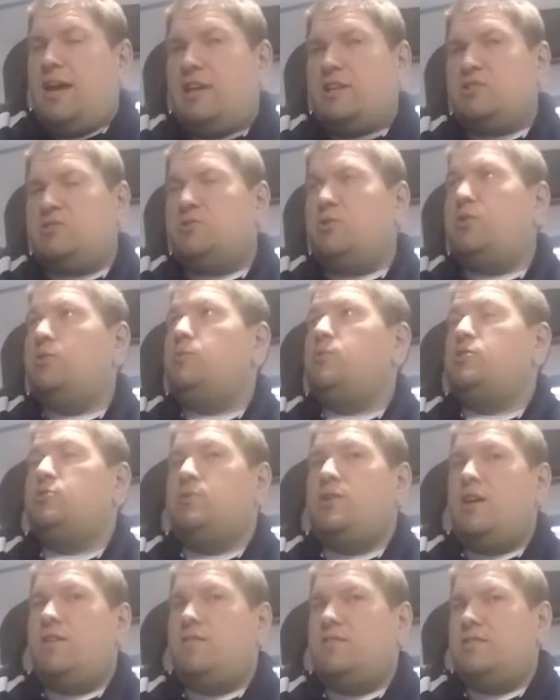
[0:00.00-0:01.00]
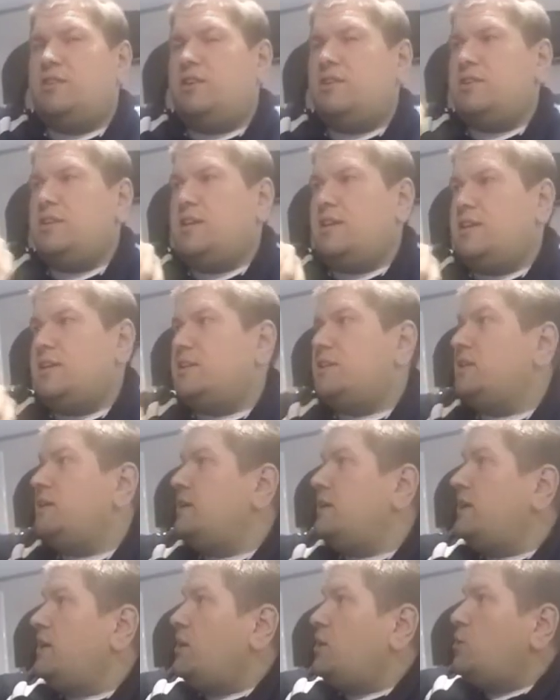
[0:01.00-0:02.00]
extra, which we haven't done yet.
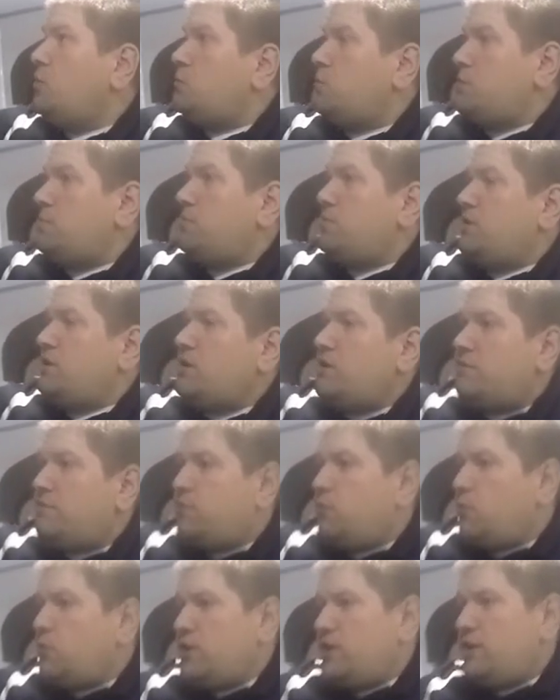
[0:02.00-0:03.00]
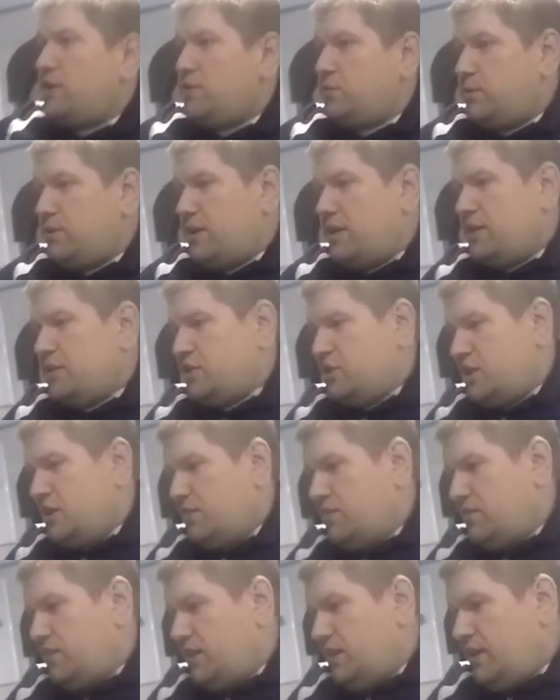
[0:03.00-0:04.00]
We put in a 43-inch
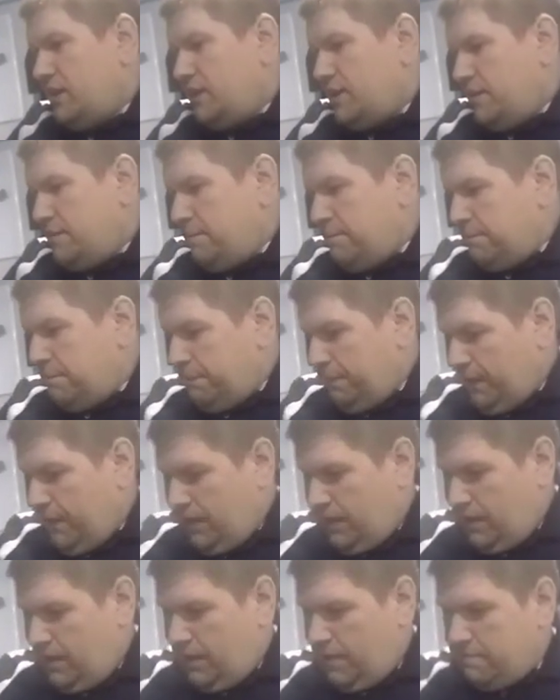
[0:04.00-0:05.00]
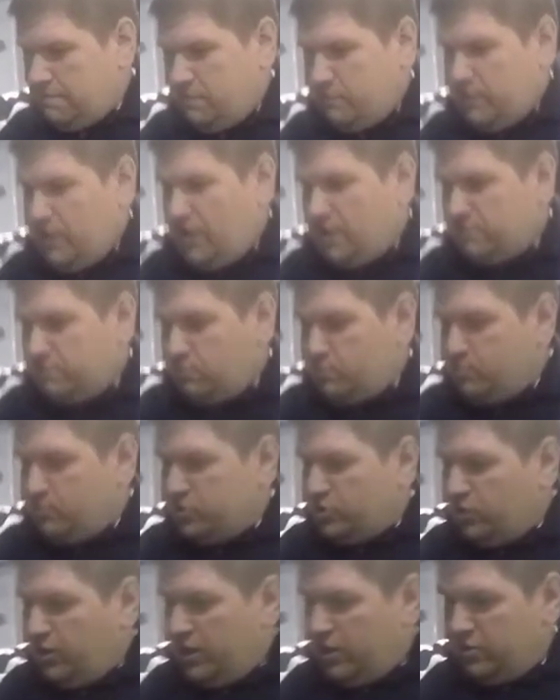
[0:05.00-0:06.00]
TV, um, and we have pretty
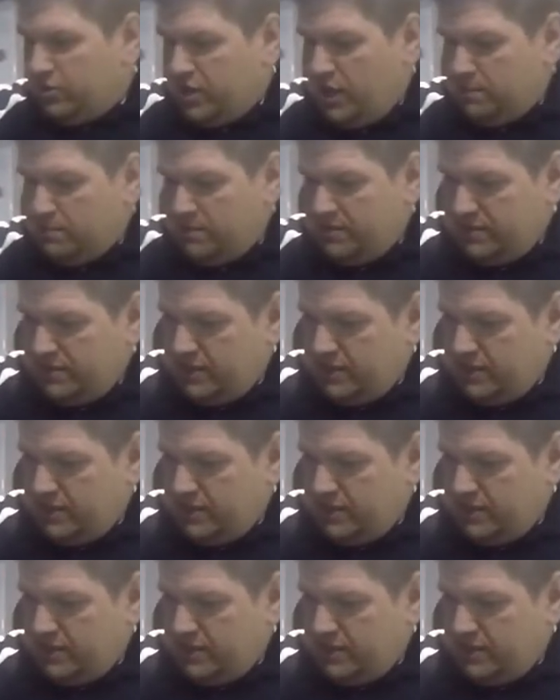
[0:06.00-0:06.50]
much our entertainment